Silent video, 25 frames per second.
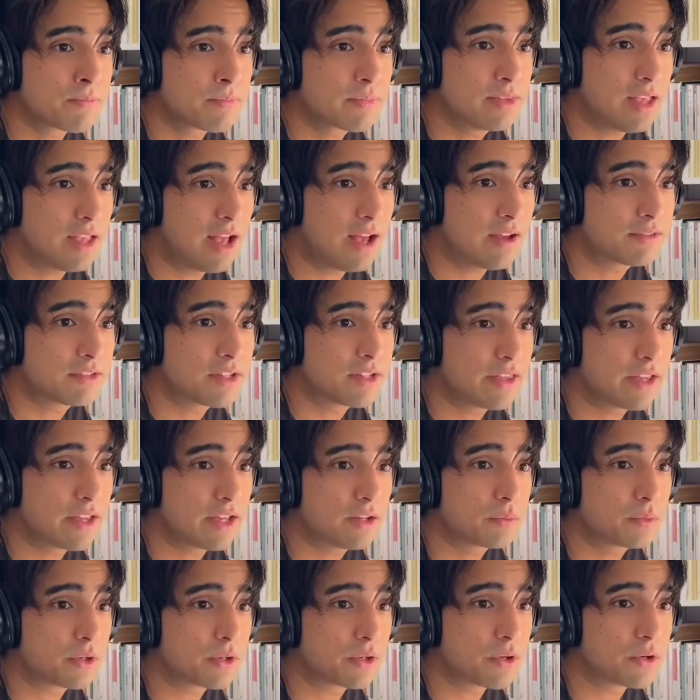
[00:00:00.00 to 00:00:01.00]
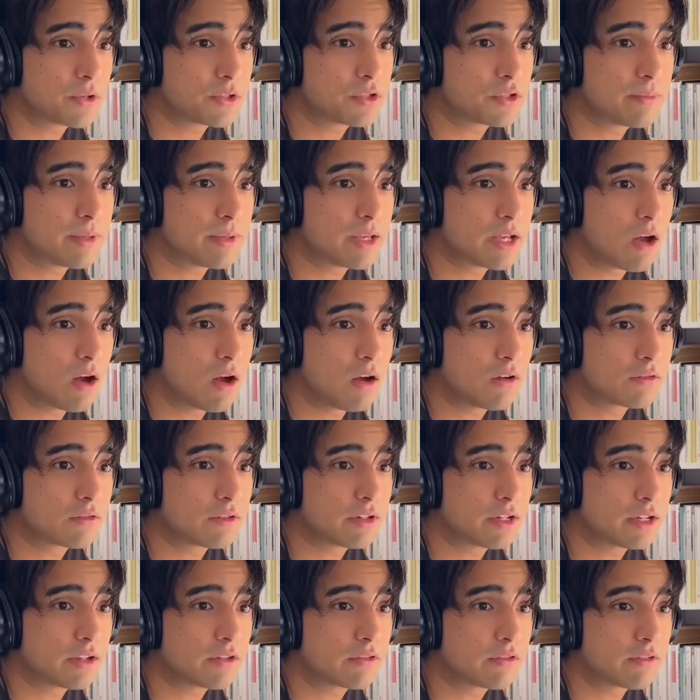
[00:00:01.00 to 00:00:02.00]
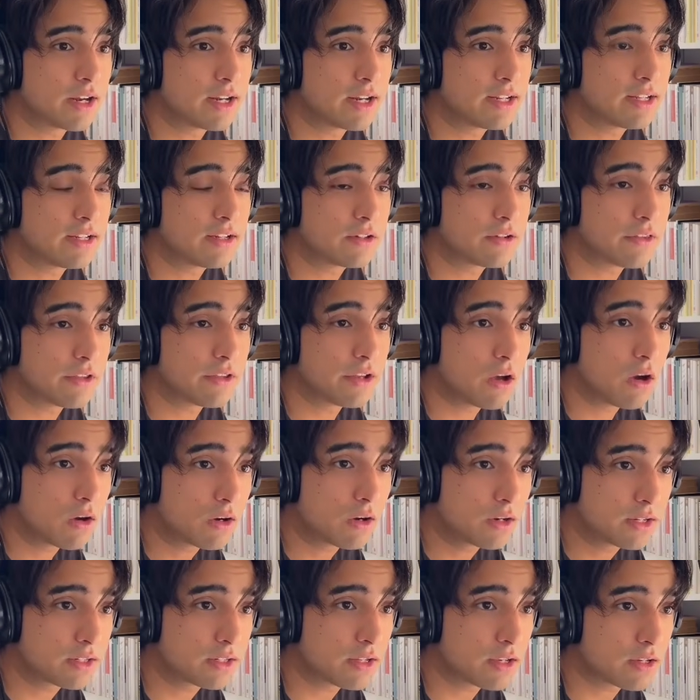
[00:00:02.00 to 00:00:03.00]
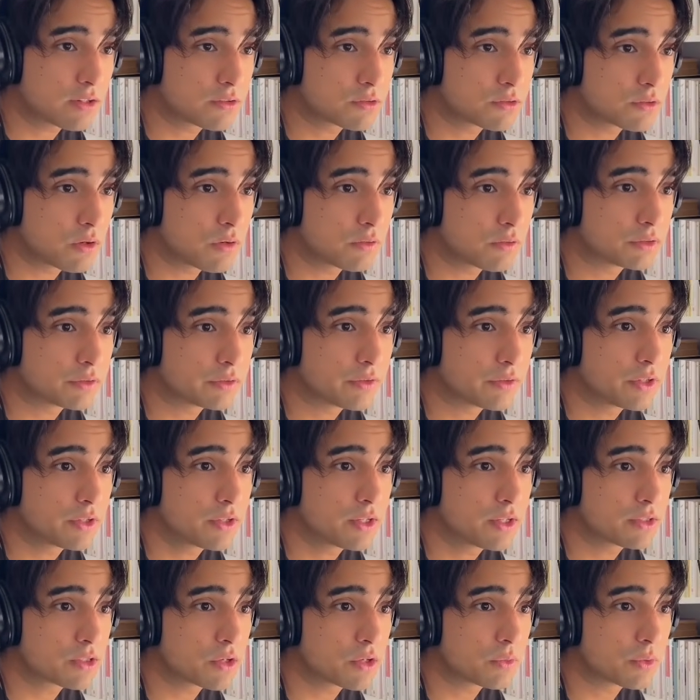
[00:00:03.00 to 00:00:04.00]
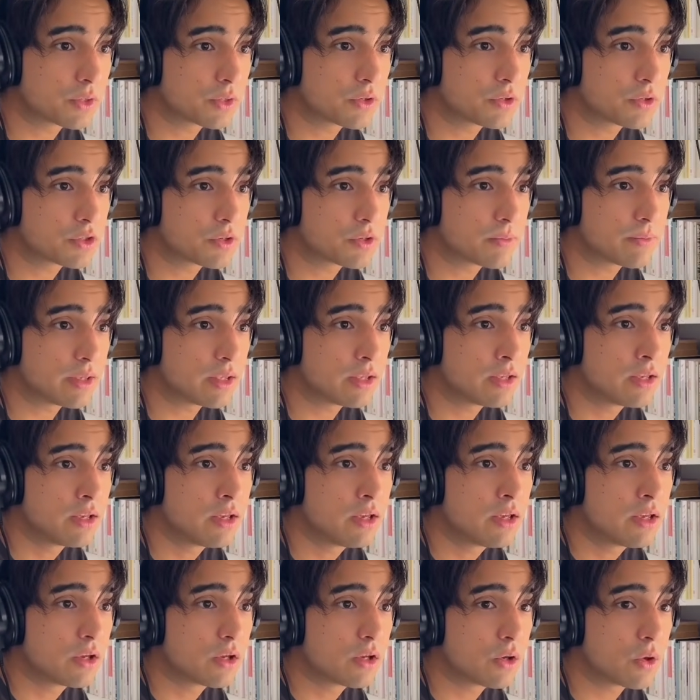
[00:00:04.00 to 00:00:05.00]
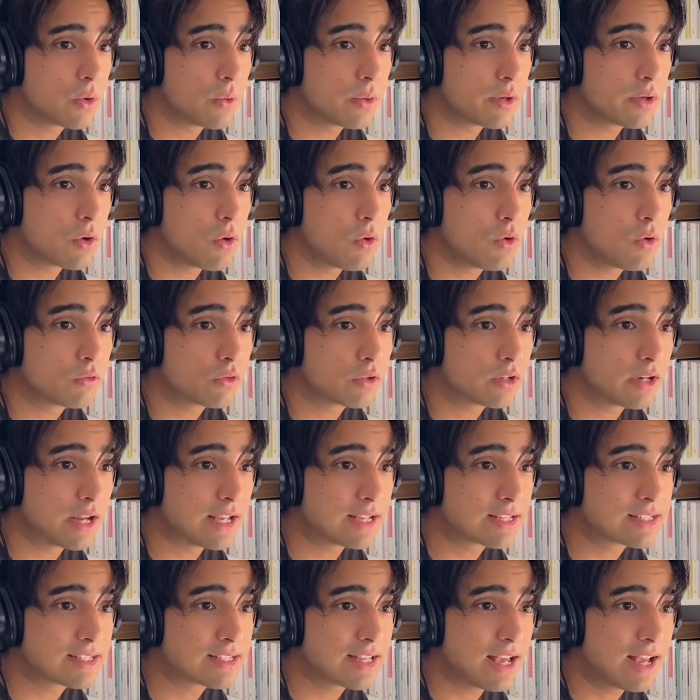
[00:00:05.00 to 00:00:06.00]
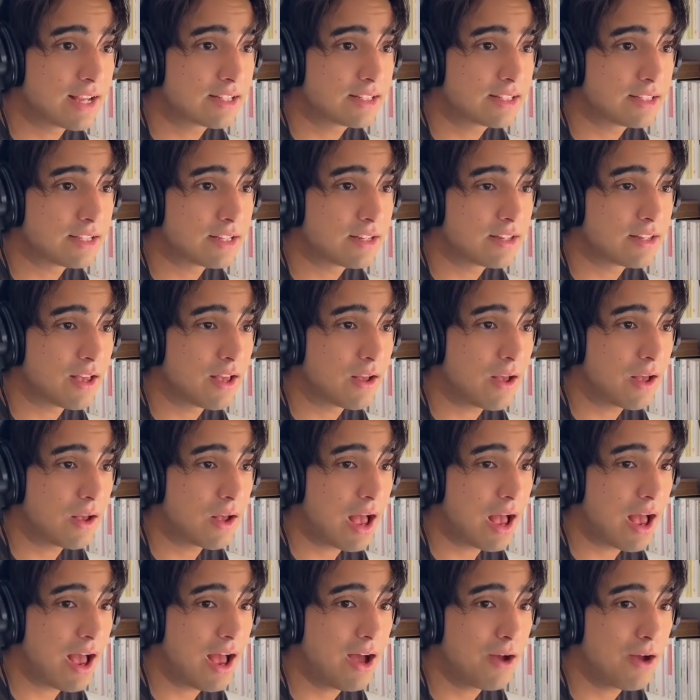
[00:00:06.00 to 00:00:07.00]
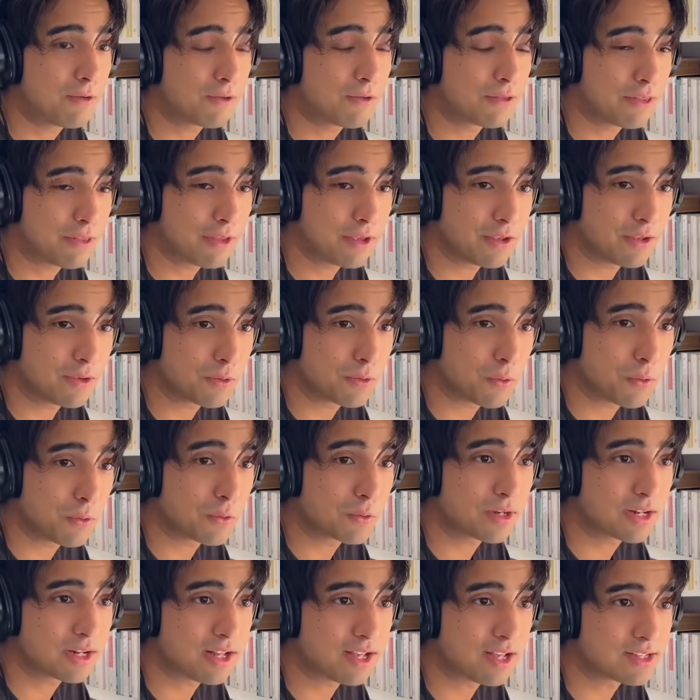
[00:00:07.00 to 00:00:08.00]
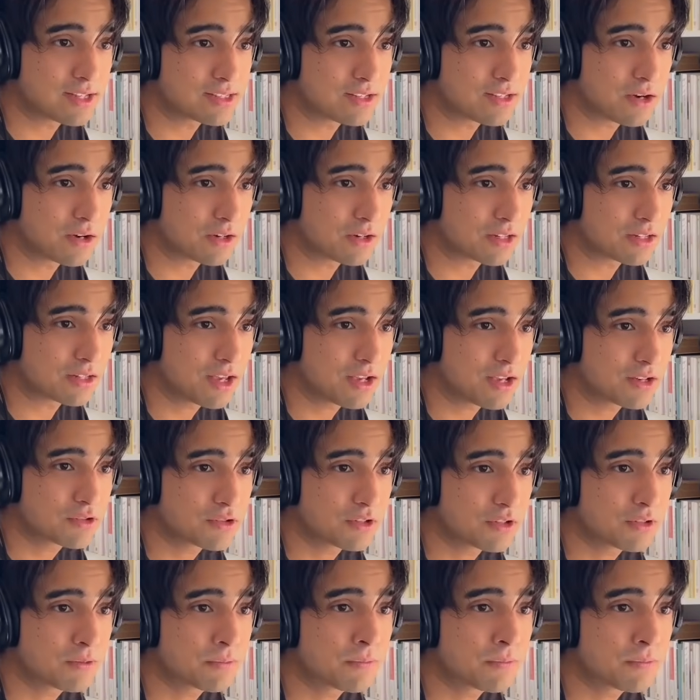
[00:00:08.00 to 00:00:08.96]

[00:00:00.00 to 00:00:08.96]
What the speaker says: After that, we're going to be covering right here the architecture overview. And so we're going to be going over exactly how they organize the architecture.